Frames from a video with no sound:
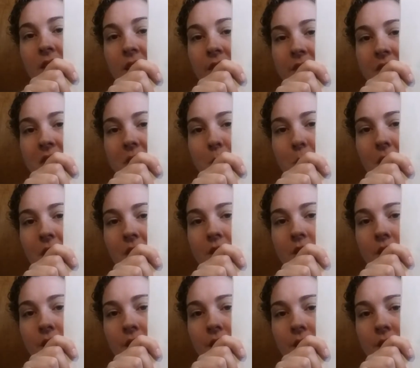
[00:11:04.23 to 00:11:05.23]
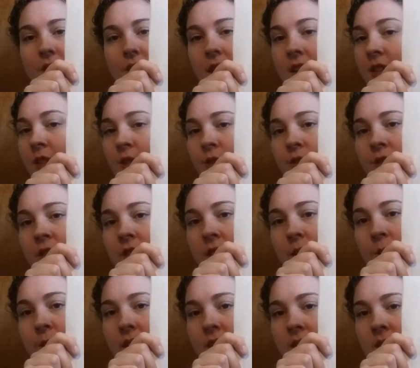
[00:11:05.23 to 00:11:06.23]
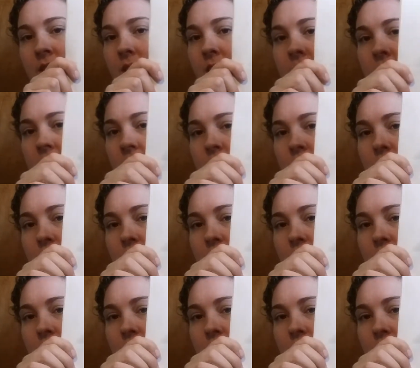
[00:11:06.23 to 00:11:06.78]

Love this project. And it's a really quick stitch.